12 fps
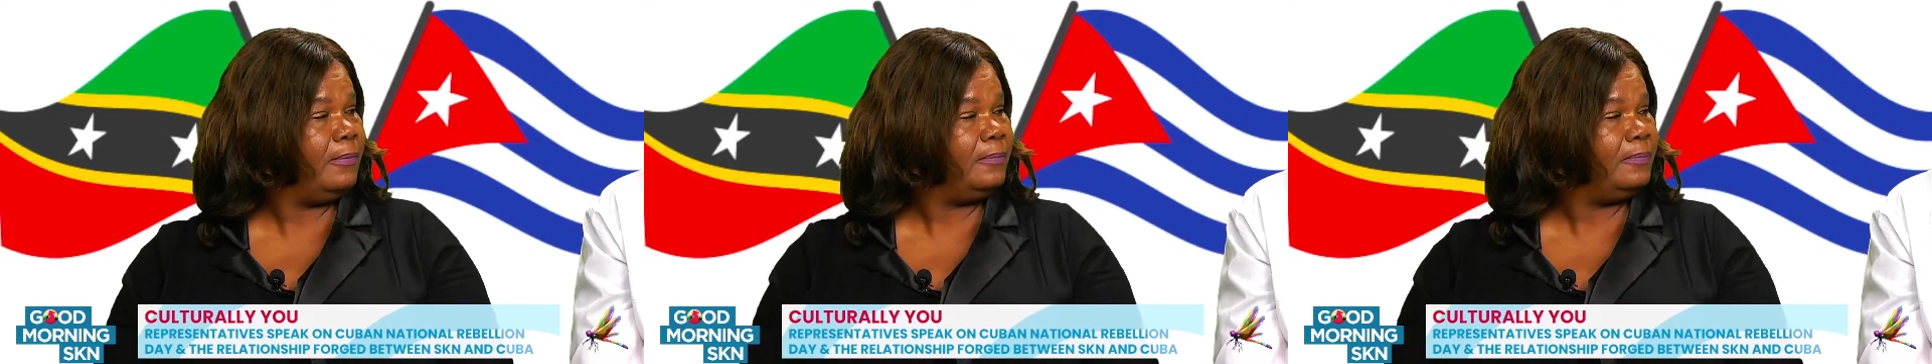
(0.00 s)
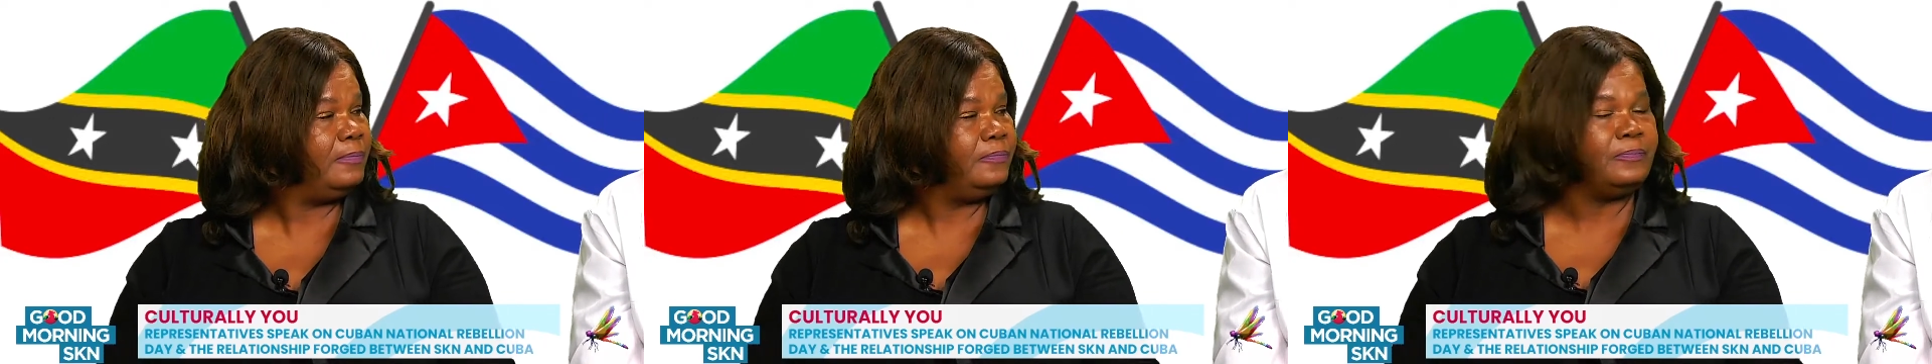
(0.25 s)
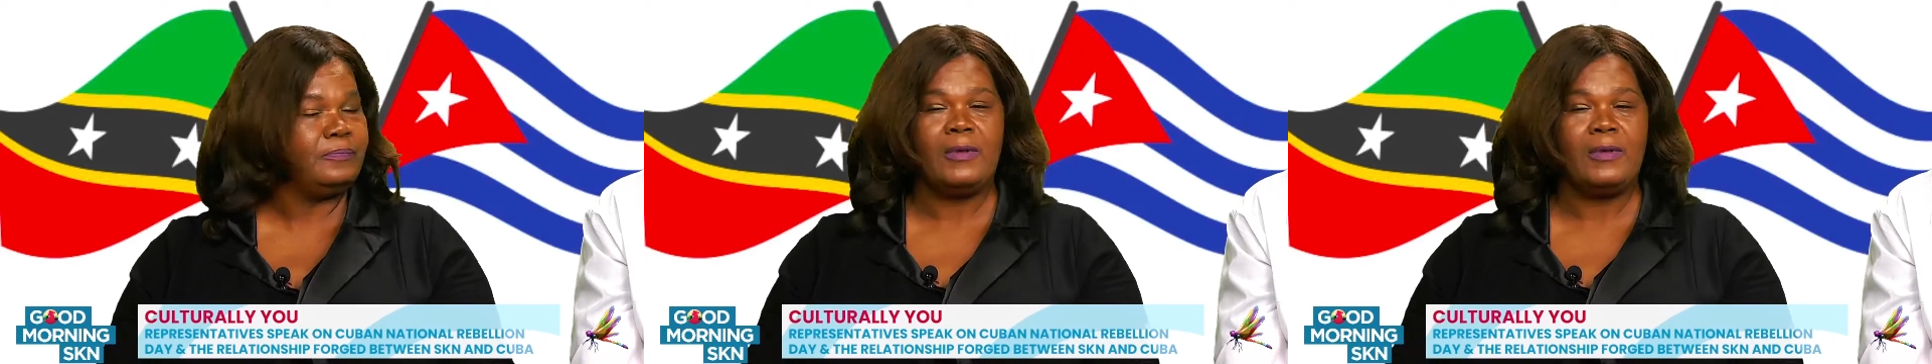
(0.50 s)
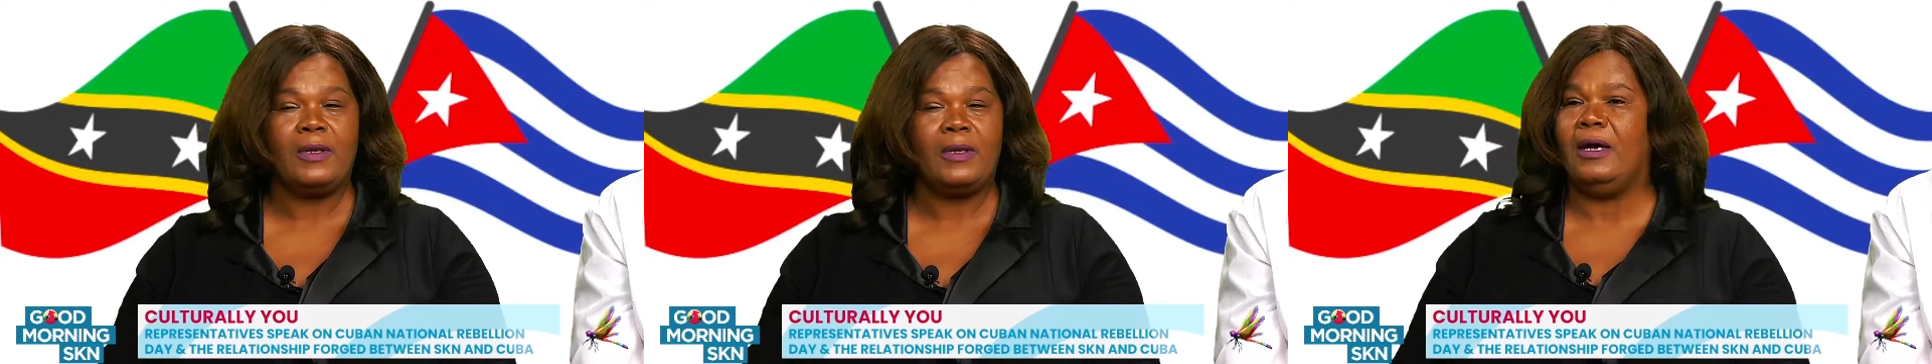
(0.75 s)

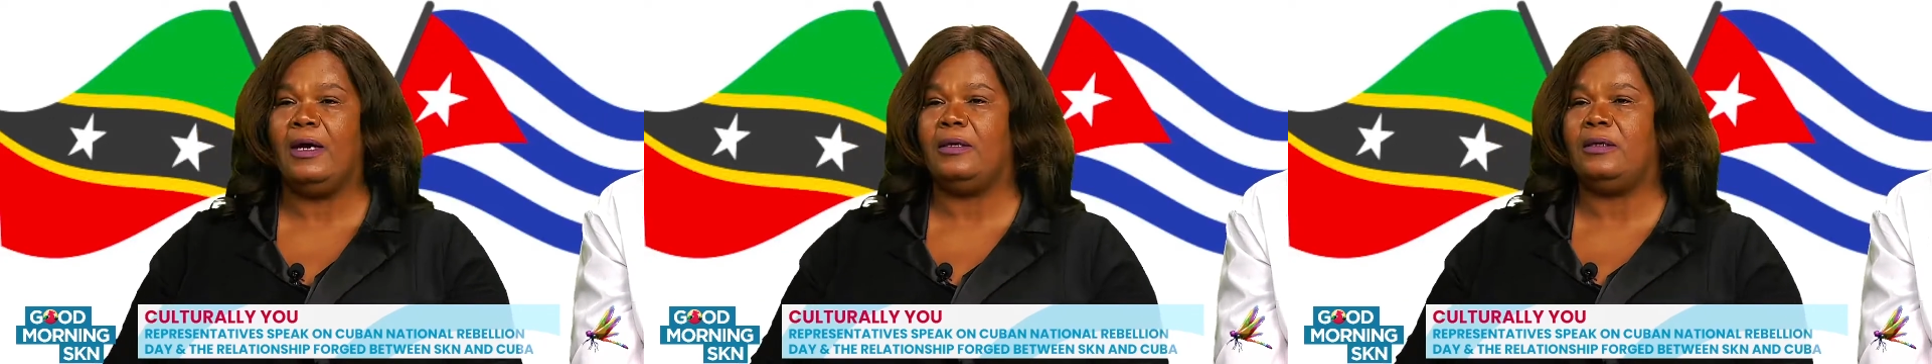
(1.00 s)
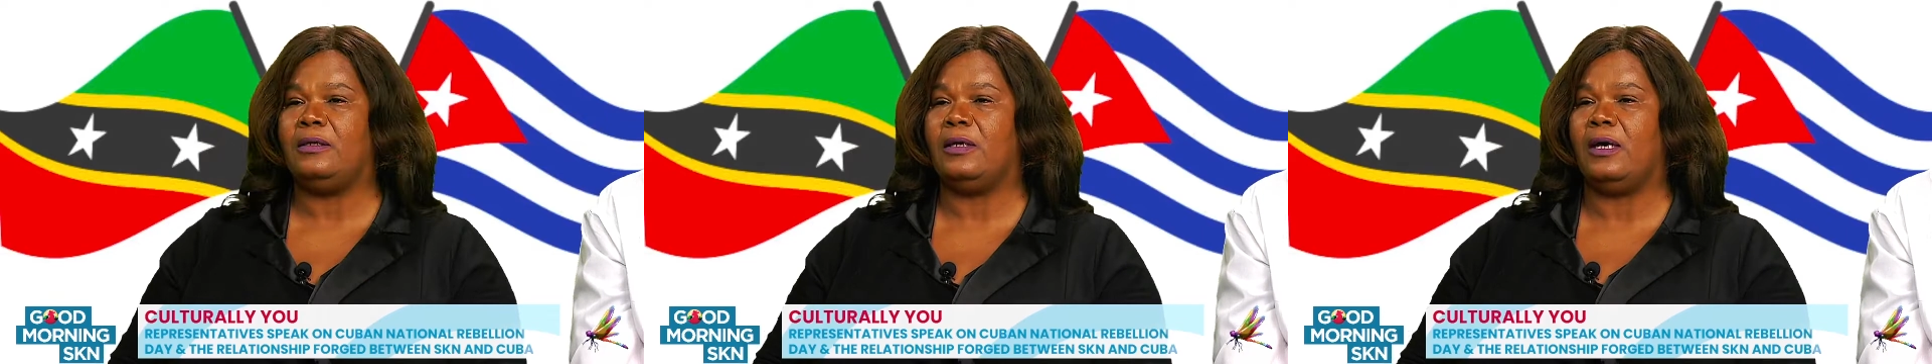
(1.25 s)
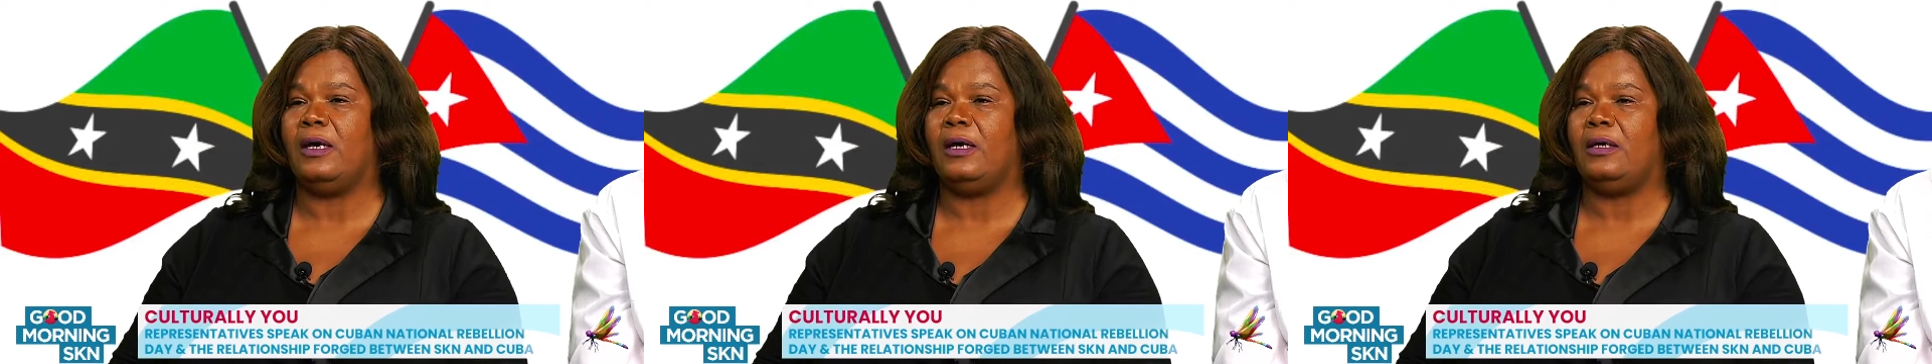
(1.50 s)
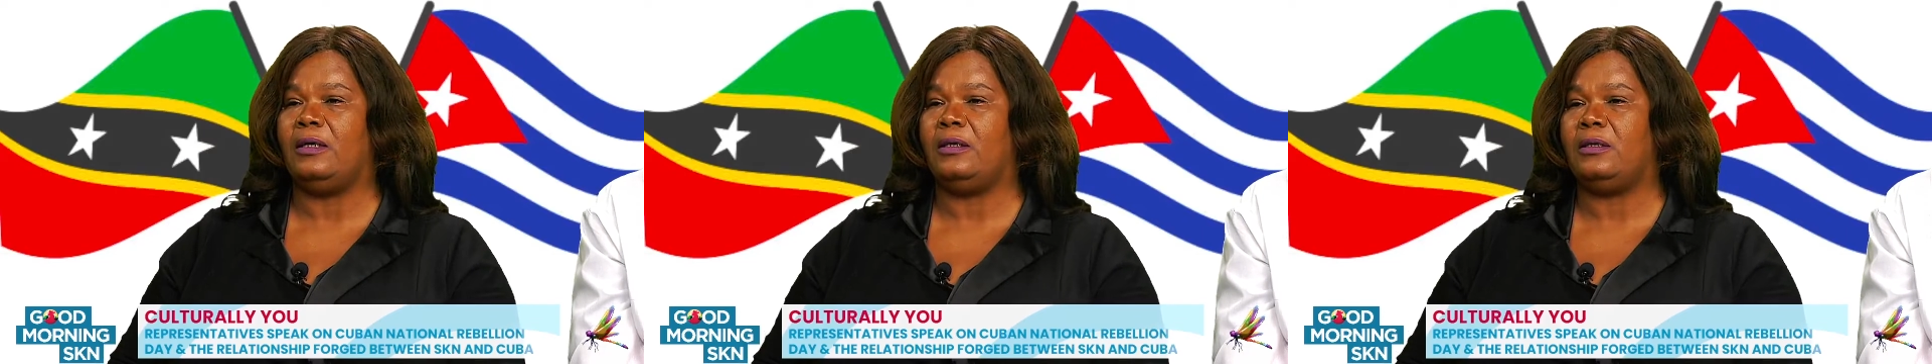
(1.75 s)
Mm-hmm. And
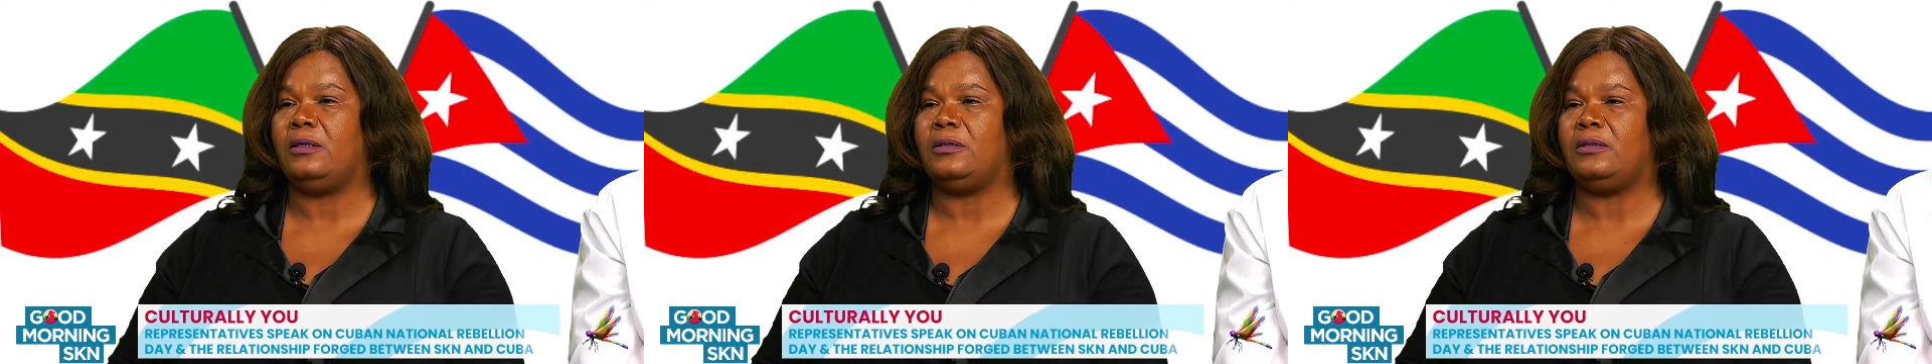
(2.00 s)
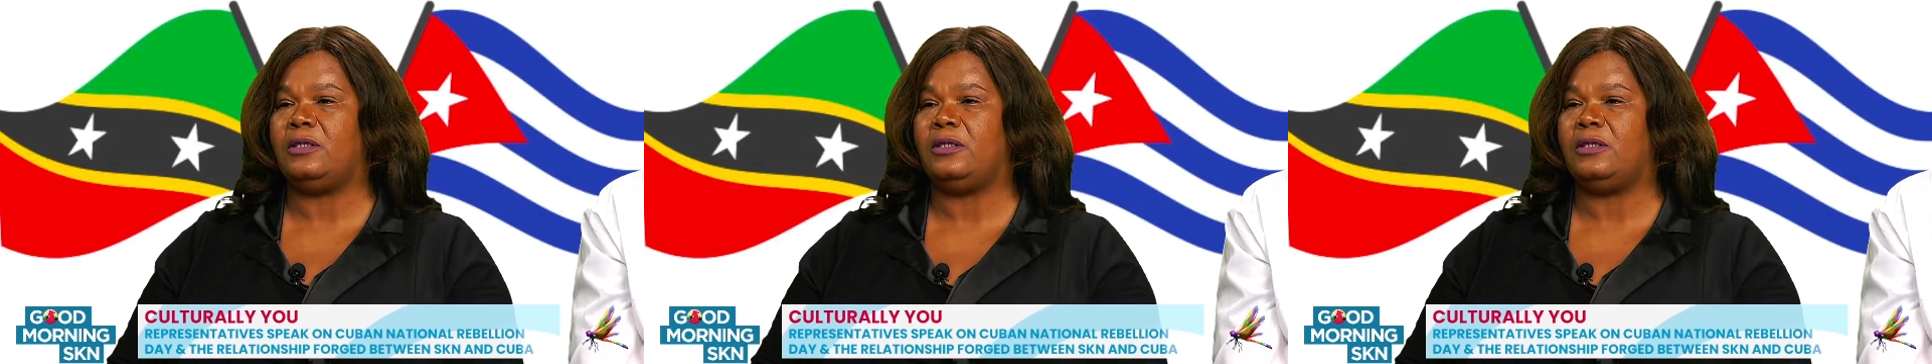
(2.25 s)
I